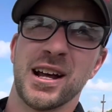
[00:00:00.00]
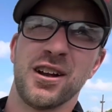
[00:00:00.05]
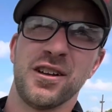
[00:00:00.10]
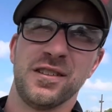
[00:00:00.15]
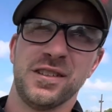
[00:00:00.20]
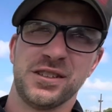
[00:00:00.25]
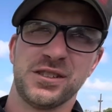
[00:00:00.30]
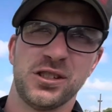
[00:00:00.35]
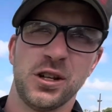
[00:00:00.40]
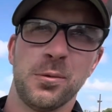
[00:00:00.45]

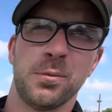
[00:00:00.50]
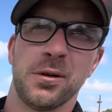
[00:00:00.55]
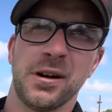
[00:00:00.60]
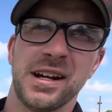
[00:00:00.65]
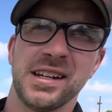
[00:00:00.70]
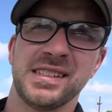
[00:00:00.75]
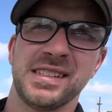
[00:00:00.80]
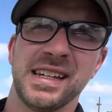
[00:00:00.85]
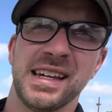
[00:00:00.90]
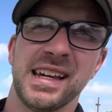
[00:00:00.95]
the Super
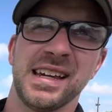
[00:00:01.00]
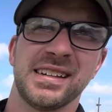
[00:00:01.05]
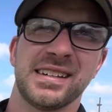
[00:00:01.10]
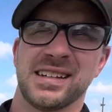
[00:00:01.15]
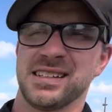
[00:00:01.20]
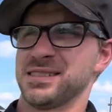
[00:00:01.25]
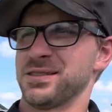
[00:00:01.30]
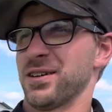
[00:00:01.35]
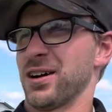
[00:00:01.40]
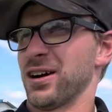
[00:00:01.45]
ET
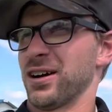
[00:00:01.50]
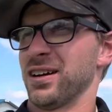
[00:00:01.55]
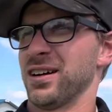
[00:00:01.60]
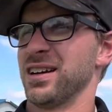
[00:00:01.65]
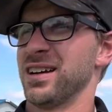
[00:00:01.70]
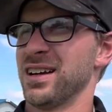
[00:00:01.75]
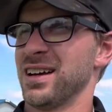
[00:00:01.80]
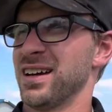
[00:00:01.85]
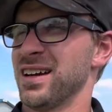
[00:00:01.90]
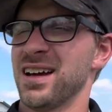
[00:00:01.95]
because of our
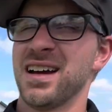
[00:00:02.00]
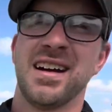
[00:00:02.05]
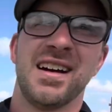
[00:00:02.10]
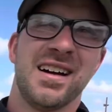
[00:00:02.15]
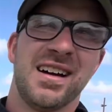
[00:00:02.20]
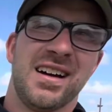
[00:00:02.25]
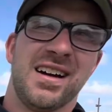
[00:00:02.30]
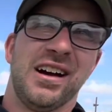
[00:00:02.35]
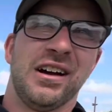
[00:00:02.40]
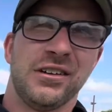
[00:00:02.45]

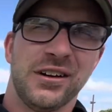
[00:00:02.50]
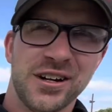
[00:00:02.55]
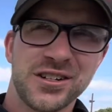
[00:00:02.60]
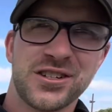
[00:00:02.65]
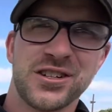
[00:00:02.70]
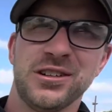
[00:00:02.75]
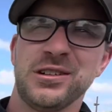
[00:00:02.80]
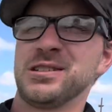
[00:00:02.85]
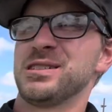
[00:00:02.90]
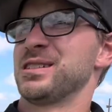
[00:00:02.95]

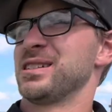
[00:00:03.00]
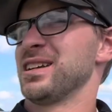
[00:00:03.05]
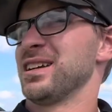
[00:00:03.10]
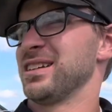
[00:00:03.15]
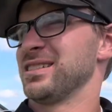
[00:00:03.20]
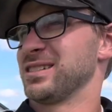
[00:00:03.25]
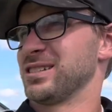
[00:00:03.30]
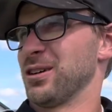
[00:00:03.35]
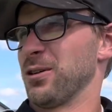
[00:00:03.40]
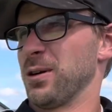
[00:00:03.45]
issues.
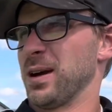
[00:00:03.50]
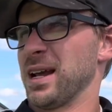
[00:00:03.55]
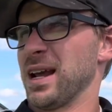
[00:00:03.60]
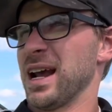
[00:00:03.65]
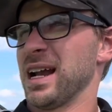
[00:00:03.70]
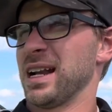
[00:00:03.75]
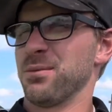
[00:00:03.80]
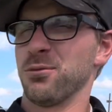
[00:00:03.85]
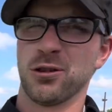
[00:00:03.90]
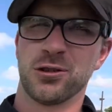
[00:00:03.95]
So he
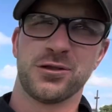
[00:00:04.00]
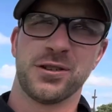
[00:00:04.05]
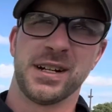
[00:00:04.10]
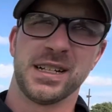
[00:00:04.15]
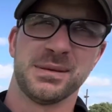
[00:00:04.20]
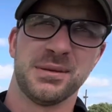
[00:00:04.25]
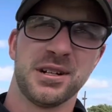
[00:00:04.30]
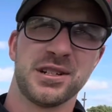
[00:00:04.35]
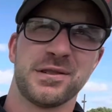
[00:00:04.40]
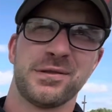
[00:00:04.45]
added more
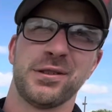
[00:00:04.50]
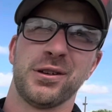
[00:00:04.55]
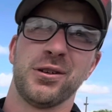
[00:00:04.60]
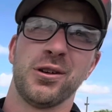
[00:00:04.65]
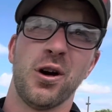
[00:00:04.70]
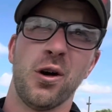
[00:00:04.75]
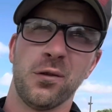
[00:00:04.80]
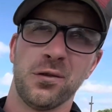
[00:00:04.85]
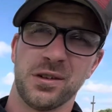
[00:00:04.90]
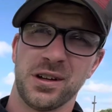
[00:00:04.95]
transmission fluid.
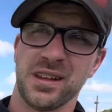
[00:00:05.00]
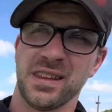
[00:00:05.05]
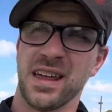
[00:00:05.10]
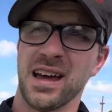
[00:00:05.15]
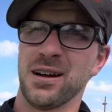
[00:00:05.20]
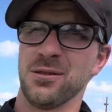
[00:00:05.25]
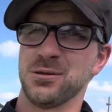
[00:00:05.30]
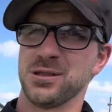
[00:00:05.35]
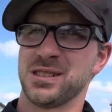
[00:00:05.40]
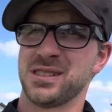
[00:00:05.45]
Hopefully
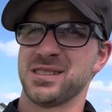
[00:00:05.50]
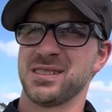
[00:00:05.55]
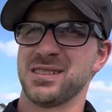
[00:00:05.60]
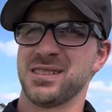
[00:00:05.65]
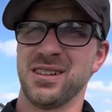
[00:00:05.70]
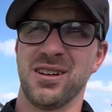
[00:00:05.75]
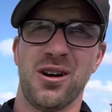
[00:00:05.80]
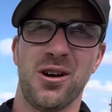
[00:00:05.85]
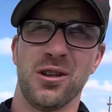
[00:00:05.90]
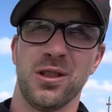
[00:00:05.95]
that was
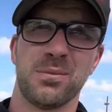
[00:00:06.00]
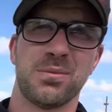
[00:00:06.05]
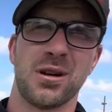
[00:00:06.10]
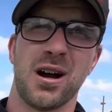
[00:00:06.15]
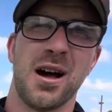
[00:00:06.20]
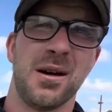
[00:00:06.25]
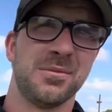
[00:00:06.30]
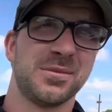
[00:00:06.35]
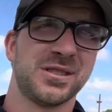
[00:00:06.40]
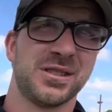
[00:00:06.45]
all the
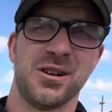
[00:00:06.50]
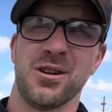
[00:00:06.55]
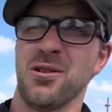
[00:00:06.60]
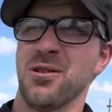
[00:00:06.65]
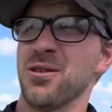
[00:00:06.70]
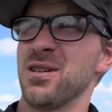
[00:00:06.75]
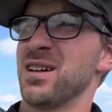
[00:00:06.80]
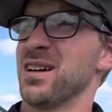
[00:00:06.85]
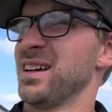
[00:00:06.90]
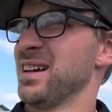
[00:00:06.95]
problems. So
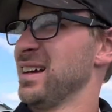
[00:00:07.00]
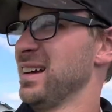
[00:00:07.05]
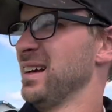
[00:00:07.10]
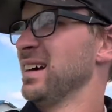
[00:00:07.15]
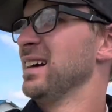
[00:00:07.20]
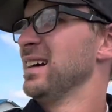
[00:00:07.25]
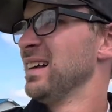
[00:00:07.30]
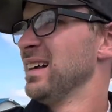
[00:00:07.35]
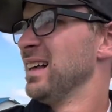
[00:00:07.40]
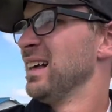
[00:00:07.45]

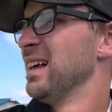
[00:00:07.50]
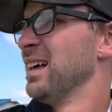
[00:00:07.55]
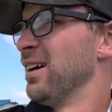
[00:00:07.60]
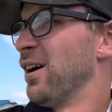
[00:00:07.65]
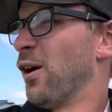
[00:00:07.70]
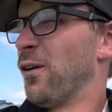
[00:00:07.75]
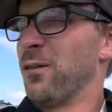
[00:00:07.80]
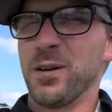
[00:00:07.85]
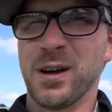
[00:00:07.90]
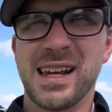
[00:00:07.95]

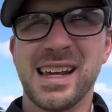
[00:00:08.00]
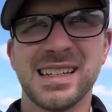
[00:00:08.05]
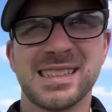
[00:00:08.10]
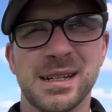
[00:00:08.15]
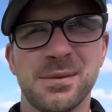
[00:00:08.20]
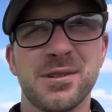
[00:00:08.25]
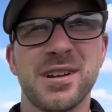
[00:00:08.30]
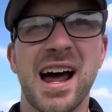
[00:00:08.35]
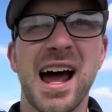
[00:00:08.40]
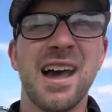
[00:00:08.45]
hopefully he gets
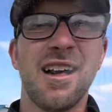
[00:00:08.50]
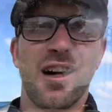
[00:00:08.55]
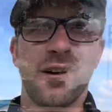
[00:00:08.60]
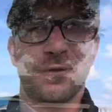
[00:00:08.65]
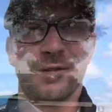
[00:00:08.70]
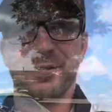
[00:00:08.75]
some dial off.